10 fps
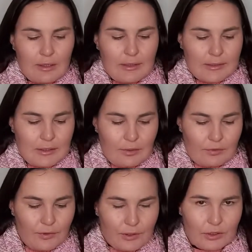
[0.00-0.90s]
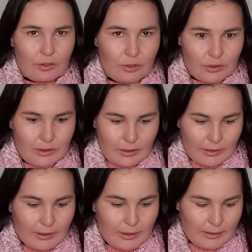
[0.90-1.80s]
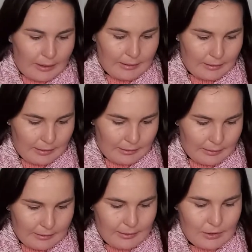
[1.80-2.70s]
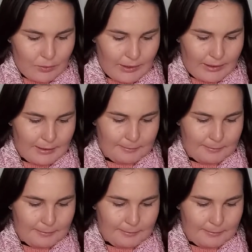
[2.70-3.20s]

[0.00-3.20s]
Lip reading: so fingers crossed that I can get that done this week.